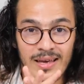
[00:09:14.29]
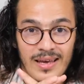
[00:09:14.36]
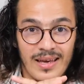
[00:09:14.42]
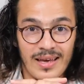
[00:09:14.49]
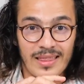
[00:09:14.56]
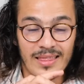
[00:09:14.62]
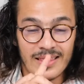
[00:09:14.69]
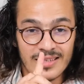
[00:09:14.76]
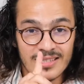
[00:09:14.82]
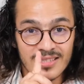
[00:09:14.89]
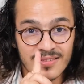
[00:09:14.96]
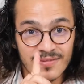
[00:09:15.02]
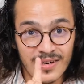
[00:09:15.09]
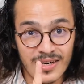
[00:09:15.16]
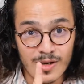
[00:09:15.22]
And this is
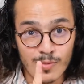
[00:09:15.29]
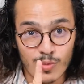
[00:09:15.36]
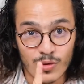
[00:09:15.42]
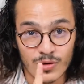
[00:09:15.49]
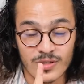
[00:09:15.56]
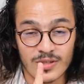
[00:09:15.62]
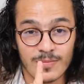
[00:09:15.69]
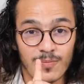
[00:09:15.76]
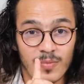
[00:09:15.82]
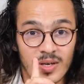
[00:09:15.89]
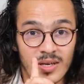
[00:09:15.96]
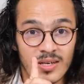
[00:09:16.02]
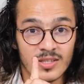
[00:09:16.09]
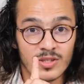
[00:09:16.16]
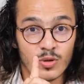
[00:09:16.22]
very important.
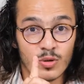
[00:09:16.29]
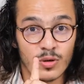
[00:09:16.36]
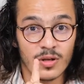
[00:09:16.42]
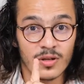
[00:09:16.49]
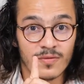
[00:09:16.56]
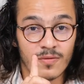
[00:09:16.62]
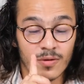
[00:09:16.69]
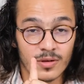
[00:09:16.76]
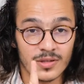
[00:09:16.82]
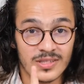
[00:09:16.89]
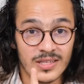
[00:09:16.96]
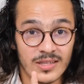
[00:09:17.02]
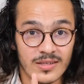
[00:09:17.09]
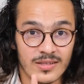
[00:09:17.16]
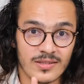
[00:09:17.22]
It is called
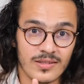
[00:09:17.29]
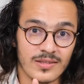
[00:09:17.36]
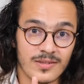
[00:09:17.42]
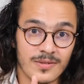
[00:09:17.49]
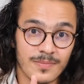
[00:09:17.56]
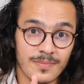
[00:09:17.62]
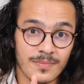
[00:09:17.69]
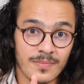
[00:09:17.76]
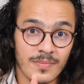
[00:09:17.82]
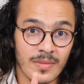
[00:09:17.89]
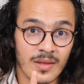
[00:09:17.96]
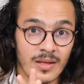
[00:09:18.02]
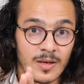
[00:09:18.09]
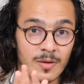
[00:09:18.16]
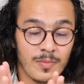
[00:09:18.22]
photosynthesis.
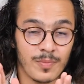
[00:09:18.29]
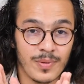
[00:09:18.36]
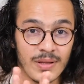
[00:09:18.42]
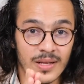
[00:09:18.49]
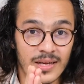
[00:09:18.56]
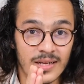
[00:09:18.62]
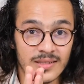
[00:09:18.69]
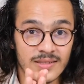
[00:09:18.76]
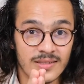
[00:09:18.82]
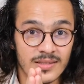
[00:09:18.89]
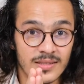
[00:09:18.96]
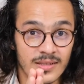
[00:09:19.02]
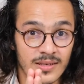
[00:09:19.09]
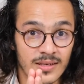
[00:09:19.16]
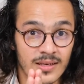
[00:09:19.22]

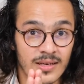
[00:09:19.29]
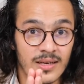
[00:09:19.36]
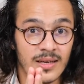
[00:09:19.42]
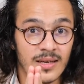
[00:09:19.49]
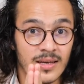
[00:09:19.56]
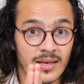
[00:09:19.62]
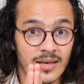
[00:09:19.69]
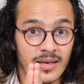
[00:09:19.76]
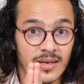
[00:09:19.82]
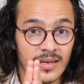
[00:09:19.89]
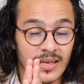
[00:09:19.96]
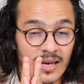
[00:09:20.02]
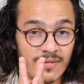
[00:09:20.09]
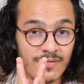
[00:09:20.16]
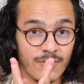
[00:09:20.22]
Plants
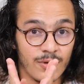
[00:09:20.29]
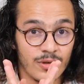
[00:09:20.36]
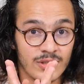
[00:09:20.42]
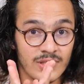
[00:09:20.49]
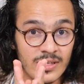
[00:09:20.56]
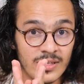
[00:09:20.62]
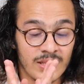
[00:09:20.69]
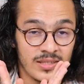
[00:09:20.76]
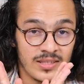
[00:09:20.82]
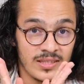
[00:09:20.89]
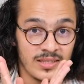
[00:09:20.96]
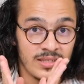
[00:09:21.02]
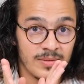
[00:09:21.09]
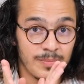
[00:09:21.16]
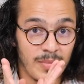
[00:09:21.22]
make
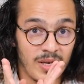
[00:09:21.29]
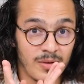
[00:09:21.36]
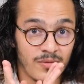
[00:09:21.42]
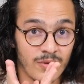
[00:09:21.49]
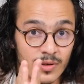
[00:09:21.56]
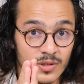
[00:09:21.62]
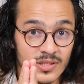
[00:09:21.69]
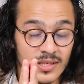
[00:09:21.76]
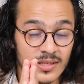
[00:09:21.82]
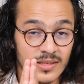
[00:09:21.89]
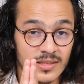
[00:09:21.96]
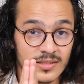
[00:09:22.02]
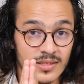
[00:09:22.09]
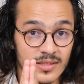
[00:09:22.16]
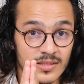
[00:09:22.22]

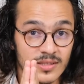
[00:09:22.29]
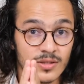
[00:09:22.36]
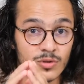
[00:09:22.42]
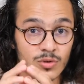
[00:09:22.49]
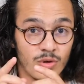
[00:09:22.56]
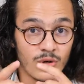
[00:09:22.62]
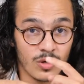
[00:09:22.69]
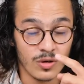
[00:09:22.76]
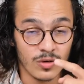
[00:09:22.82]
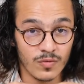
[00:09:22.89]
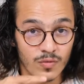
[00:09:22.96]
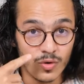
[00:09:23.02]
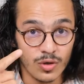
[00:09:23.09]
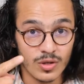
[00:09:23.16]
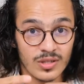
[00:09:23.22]
photosynthesis to
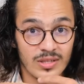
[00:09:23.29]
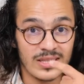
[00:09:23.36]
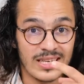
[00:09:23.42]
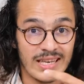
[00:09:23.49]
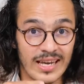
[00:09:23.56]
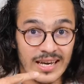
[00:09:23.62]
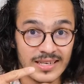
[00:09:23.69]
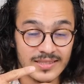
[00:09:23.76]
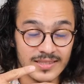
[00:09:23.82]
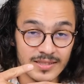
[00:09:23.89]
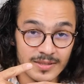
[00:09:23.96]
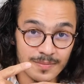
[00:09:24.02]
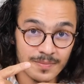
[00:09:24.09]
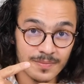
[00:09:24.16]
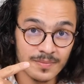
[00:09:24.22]
convert the gas,
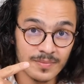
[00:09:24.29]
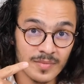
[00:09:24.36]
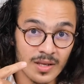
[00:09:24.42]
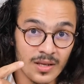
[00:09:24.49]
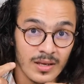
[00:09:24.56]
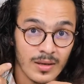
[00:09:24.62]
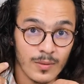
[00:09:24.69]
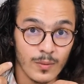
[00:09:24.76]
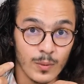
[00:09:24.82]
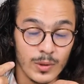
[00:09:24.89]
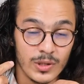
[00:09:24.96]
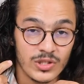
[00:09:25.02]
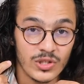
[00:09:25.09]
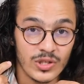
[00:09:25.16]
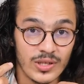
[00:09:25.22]

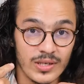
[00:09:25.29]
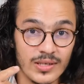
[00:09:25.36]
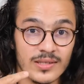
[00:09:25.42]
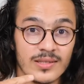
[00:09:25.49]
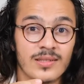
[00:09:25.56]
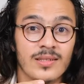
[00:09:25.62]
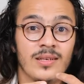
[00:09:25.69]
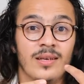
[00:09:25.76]
which is